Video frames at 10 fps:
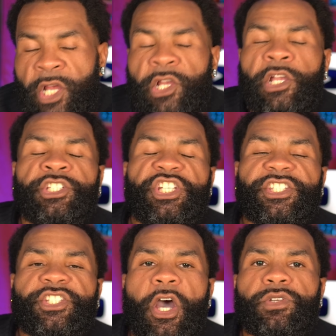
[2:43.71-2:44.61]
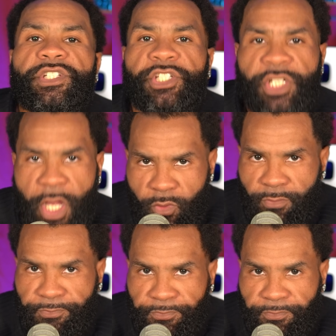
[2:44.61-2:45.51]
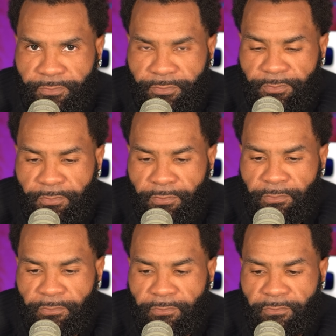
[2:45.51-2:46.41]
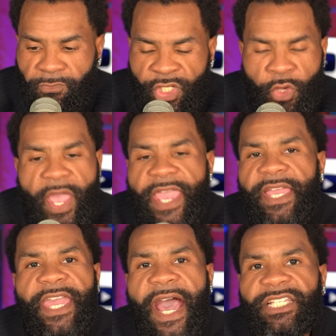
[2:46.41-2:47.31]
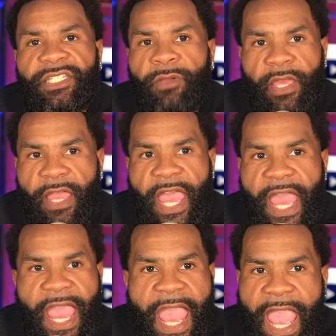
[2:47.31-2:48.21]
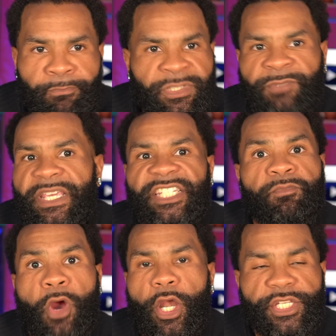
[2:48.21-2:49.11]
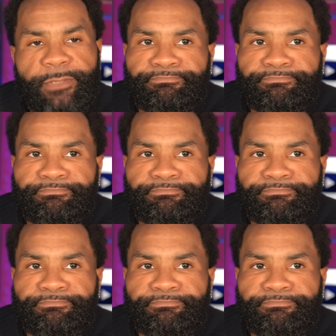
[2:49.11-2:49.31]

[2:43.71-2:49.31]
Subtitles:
Just goes to show, you ain't got to be smart.